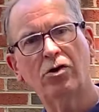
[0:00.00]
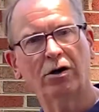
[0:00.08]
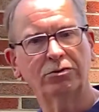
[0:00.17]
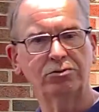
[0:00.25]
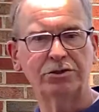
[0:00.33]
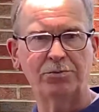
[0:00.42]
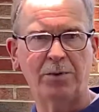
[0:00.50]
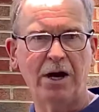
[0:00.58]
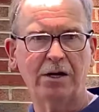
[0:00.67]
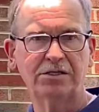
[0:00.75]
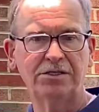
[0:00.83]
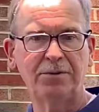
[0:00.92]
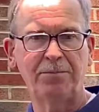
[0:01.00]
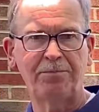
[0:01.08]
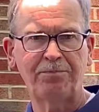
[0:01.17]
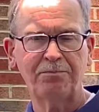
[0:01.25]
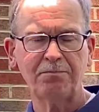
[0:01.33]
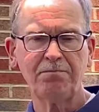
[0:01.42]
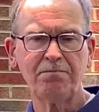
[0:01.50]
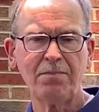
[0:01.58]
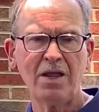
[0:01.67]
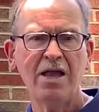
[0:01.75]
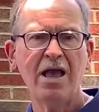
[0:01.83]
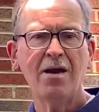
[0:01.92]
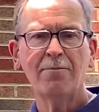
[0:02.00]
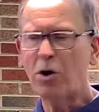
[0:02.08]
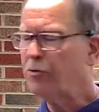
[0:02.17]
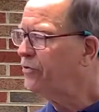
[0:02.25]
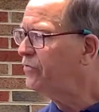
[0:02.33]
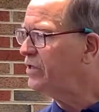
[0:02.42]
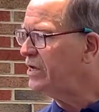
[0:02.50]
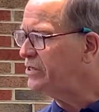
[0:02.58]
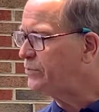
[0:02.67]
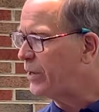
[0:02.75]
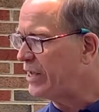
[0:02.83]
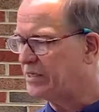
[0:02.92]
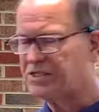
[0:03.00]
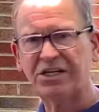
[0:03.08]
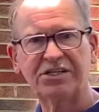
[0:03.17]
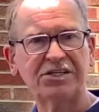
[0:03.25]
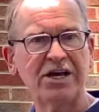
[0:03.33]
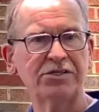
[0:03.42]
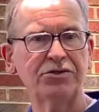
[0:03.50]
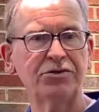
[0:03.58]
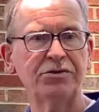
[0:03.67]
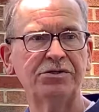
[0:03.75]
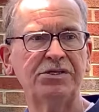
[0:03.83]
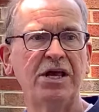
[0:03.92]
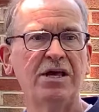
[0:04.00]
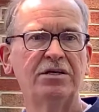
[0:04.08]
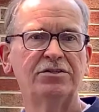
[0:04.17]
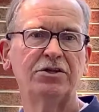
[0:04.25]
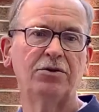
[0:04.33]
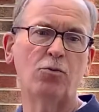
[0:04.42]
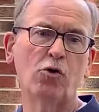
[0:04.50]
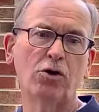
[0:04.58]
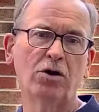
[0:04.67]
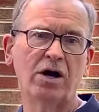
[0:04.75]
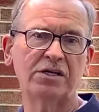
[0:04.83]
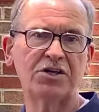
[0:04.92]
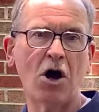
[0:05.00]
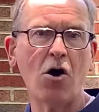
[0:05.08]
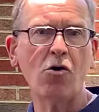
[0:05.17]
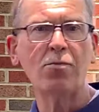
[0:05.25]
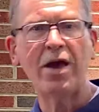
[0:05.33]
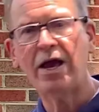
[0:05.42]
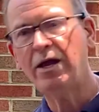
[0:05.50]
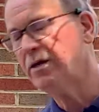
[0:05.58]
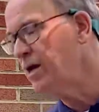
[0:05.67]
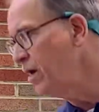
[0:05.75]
cartridge box. Both of these being successors to the more or less homemade